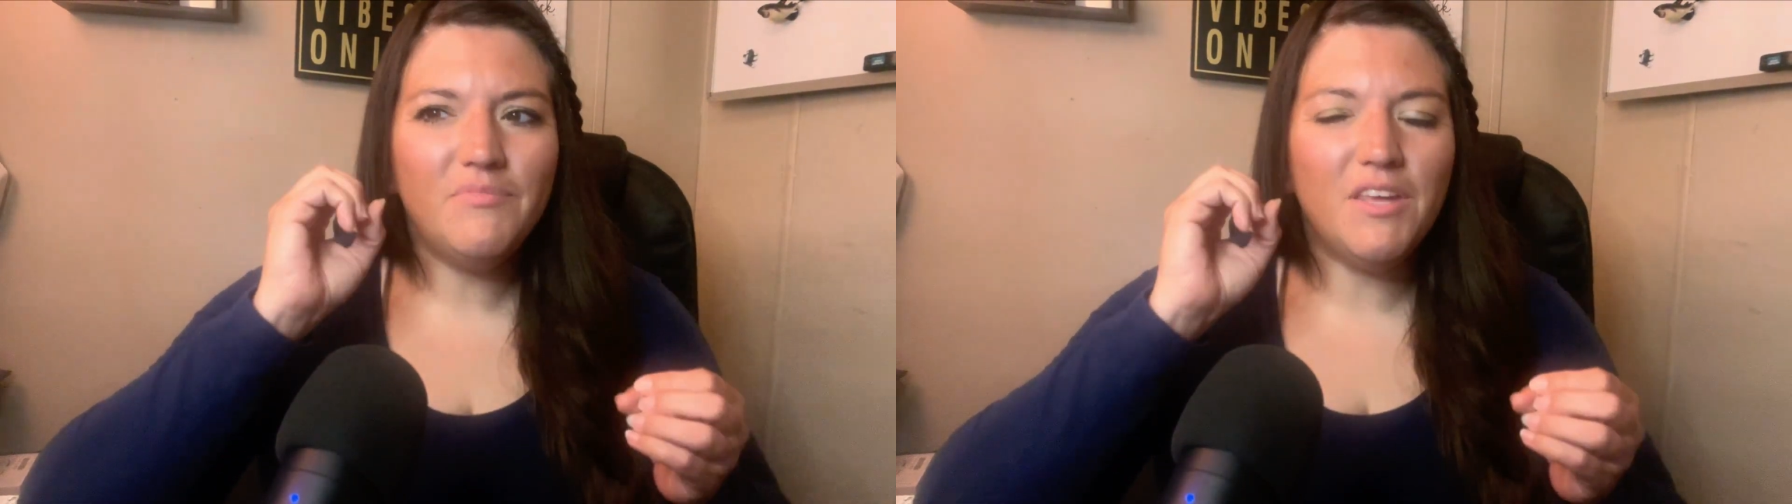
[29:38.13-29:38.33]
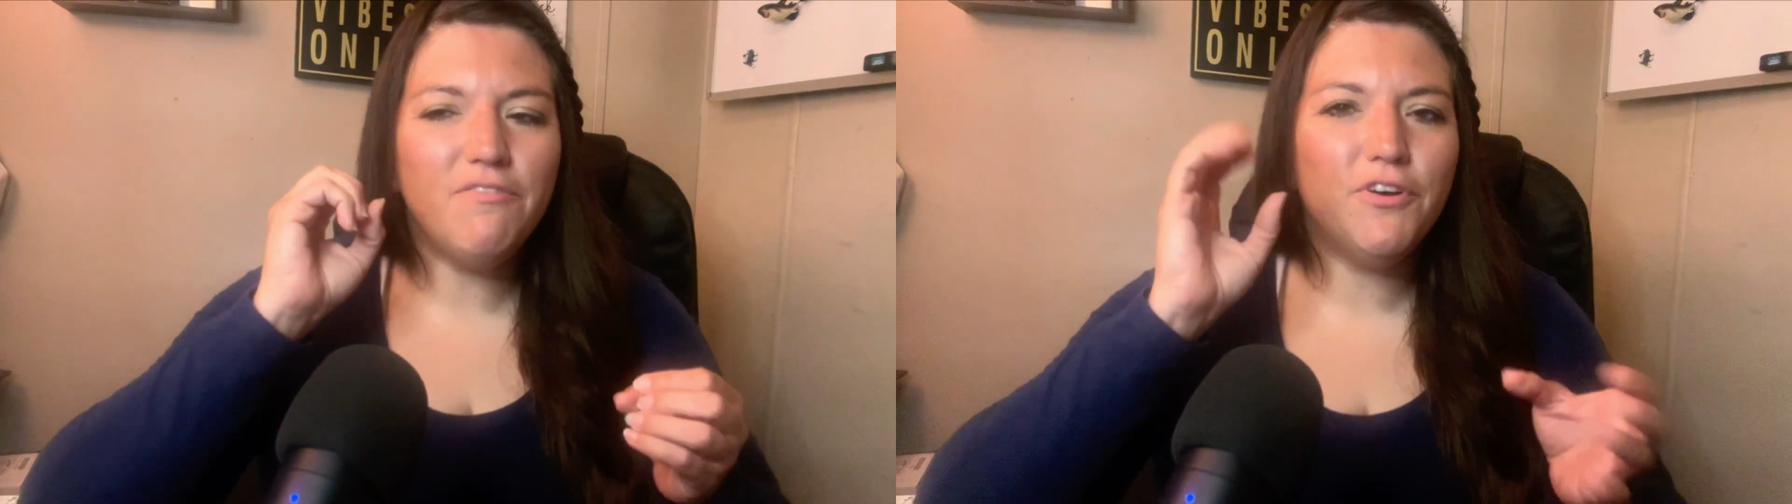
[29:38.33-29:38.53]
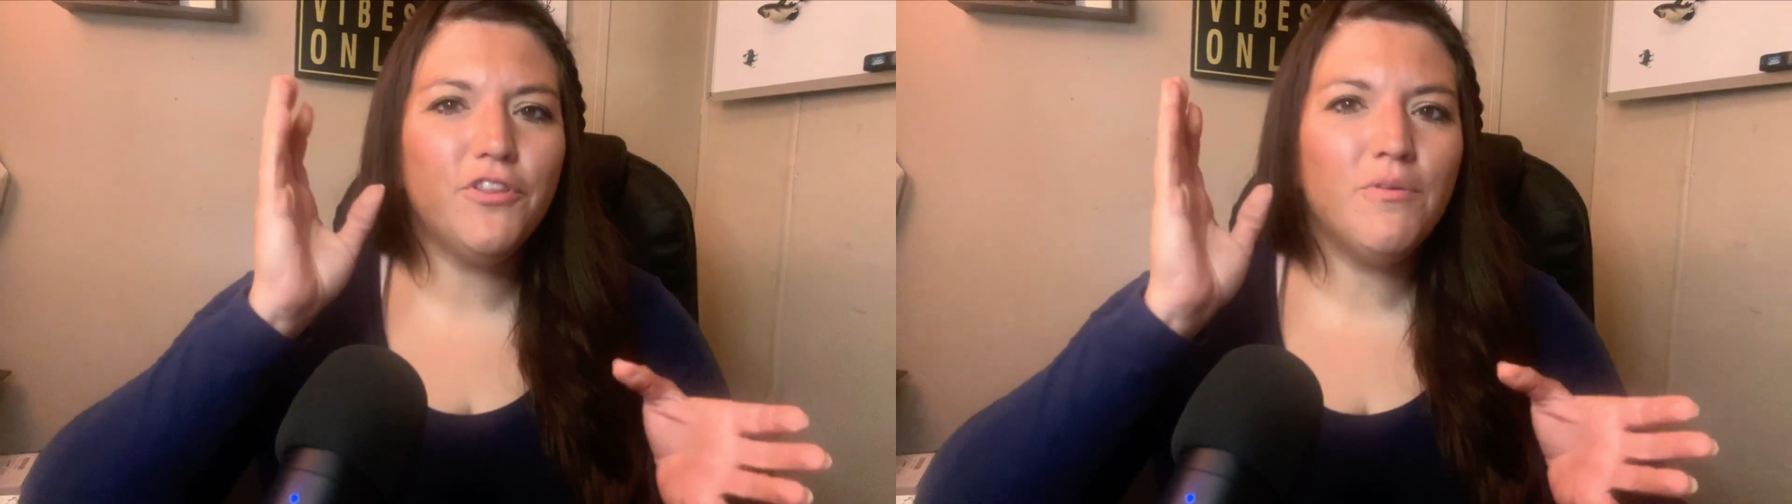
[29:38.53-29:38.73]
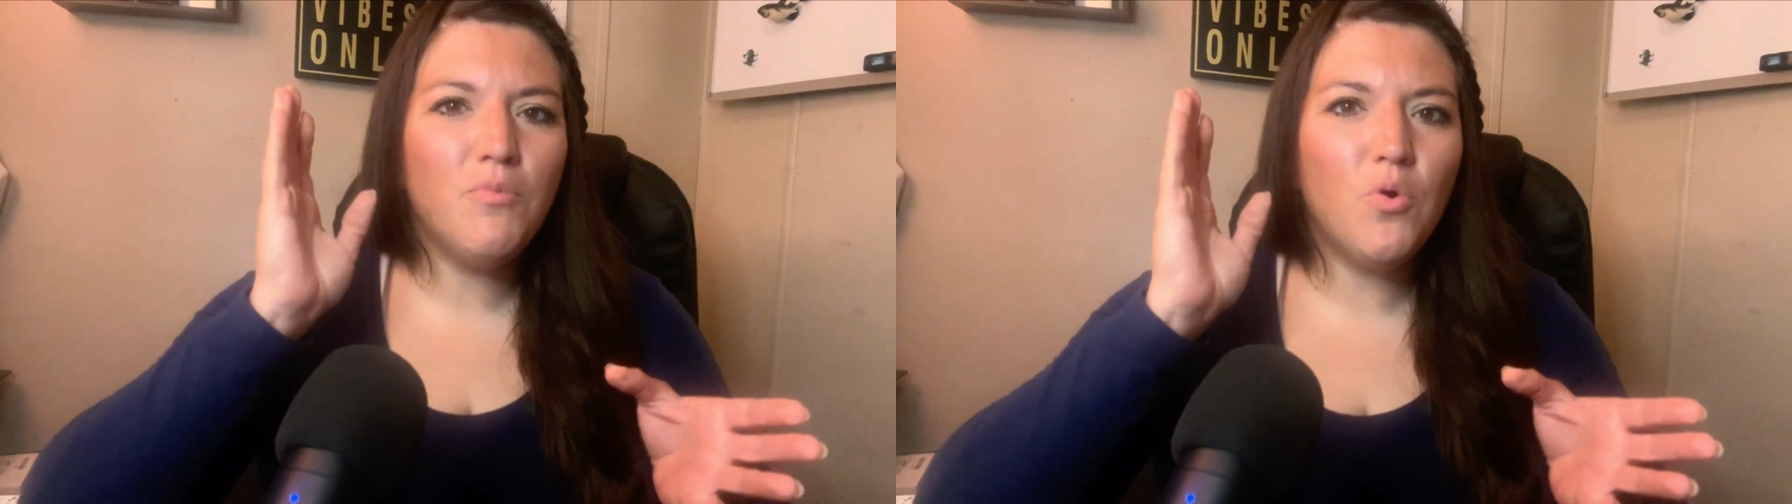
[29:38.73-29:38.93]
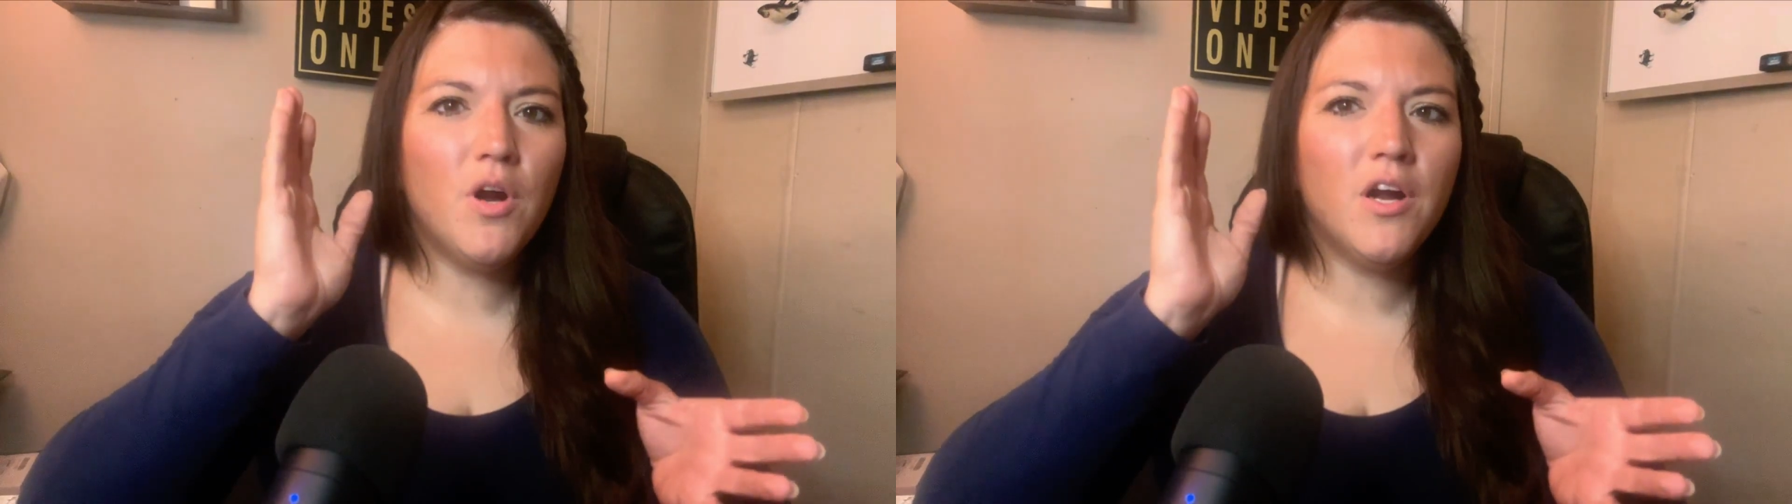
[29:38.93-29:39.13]

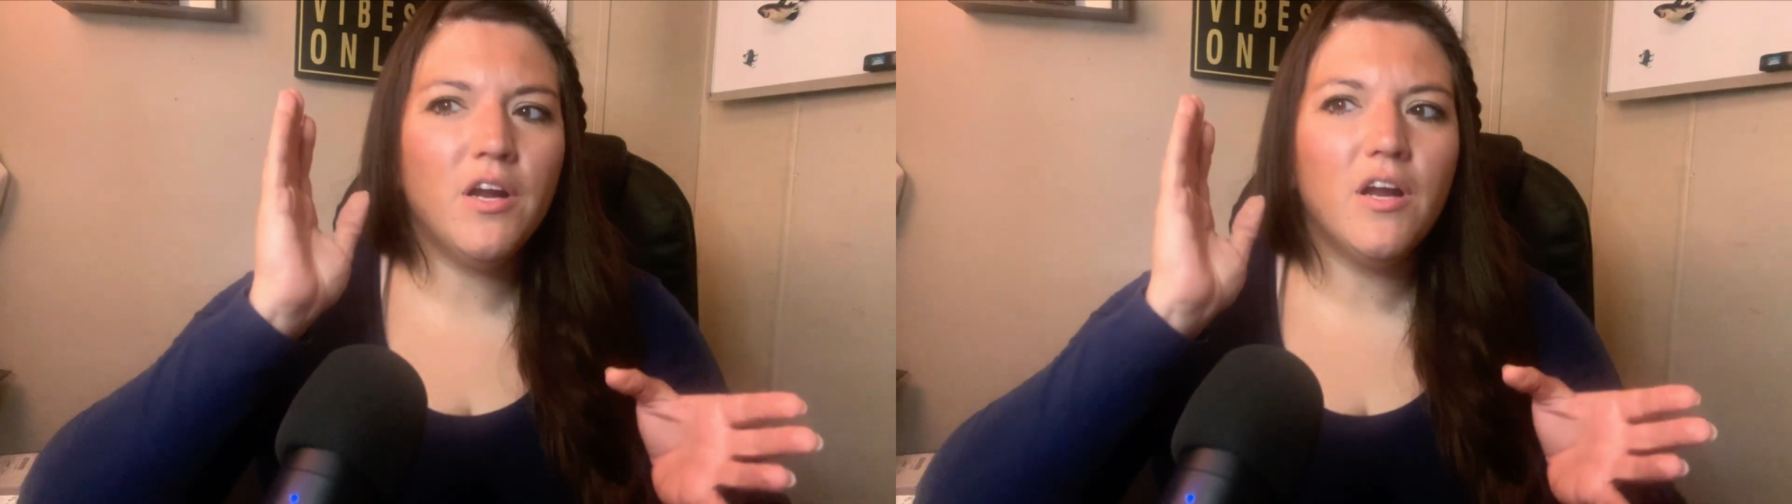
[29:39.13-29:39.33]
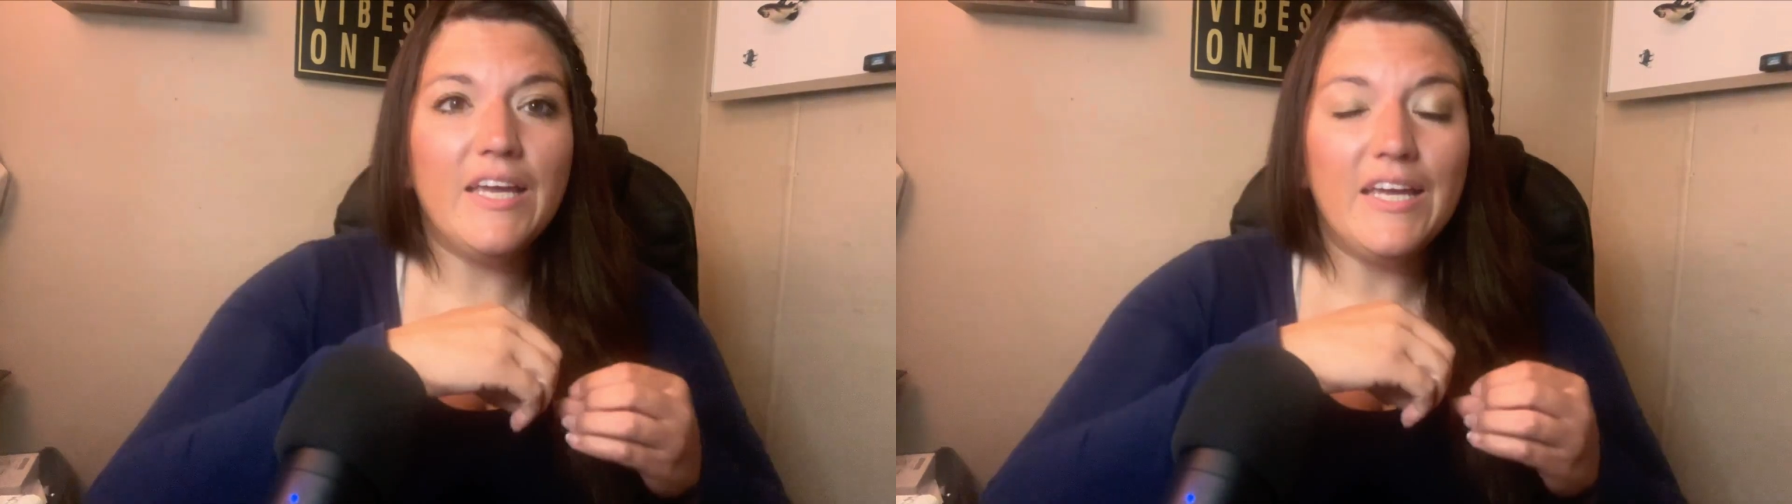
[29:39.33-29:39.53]
Furthermore,